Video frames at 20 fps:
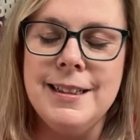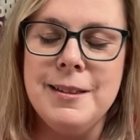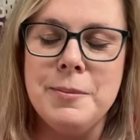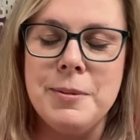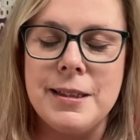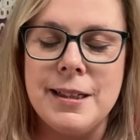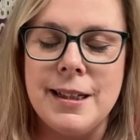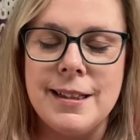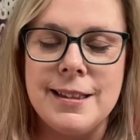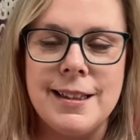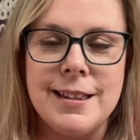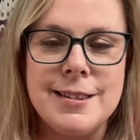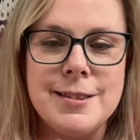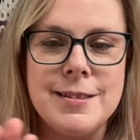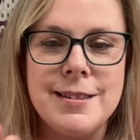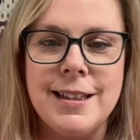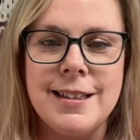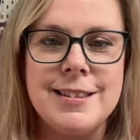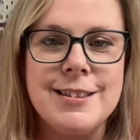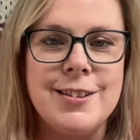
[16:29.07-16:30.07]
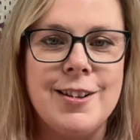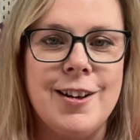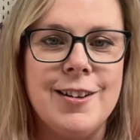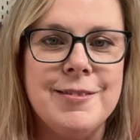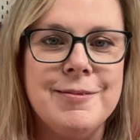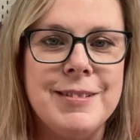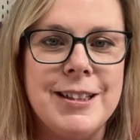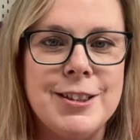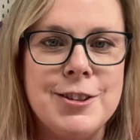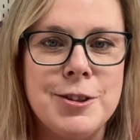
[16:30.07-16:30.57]
But yeah, that's
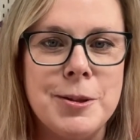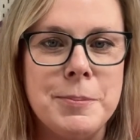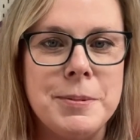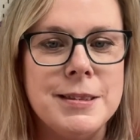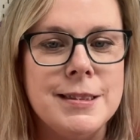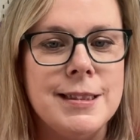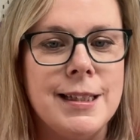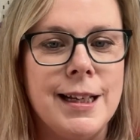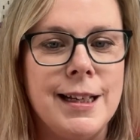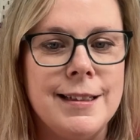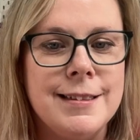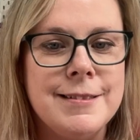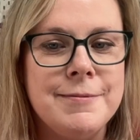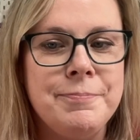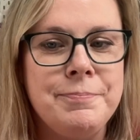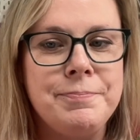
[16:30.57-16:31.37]
gone. That ship has sailed.